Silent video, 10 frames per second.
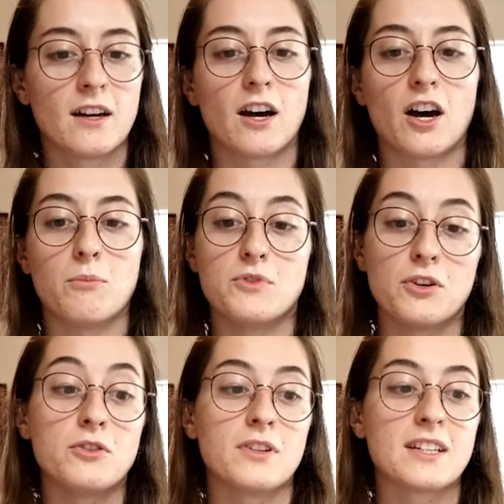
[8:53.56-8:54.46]
Um,
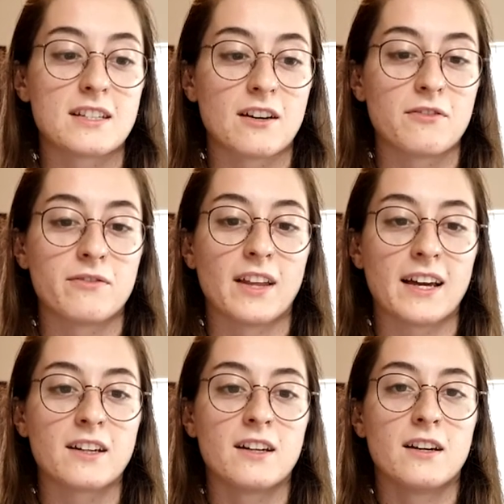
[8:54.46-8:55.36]
so doing stuff
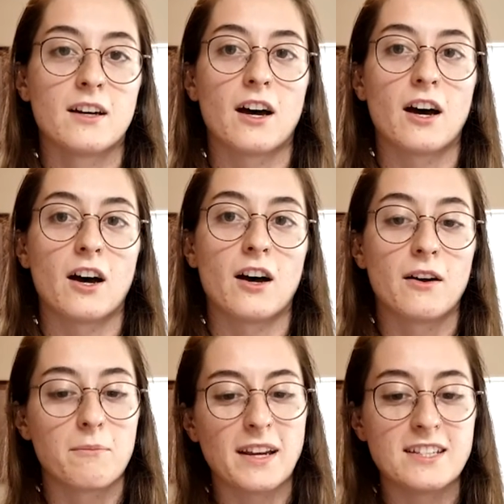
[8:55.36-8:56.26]
like uh,
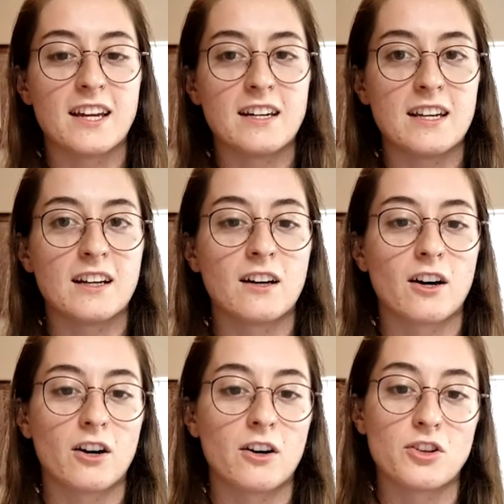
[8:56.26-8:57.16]
maintaining
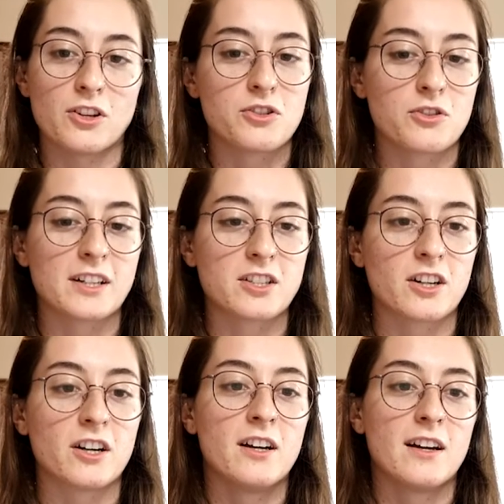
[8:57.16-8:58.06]
a, uh, a
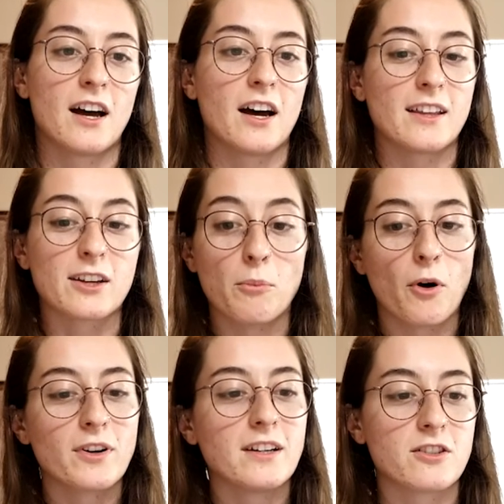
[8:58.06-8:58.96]
stricter uh,
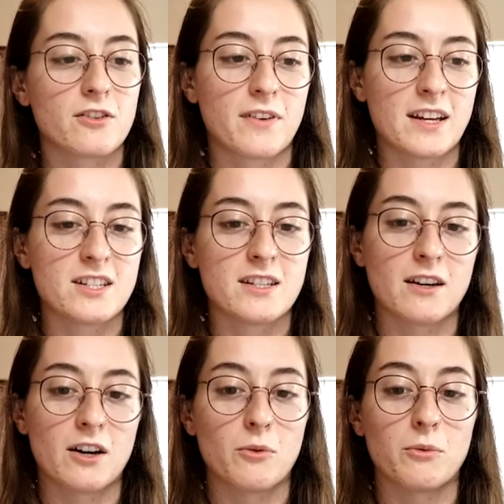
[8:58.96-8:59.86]
component interface
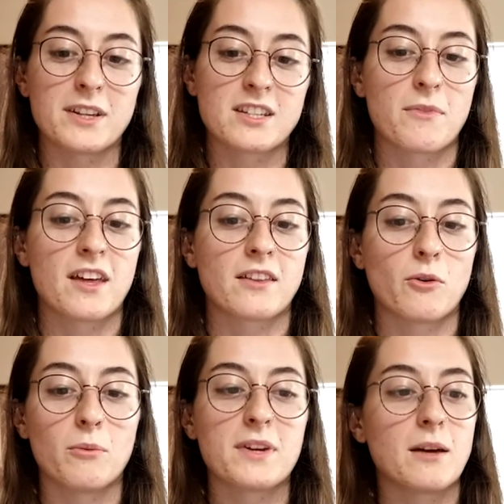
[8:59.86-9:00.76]
uh, will be something that
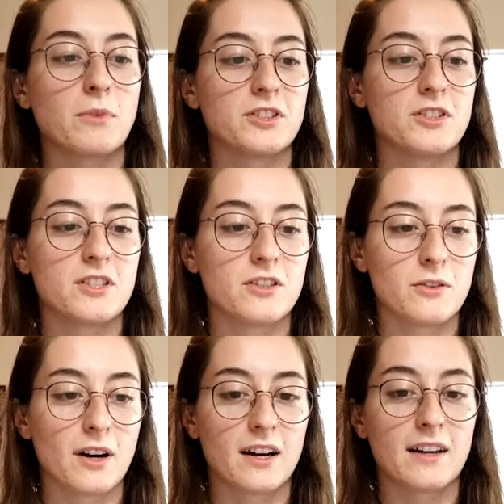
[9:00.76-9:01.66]
we'll be able to
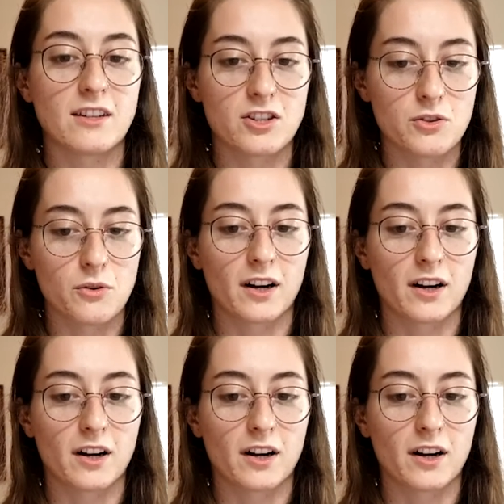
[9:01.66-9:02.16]
do uh, in this new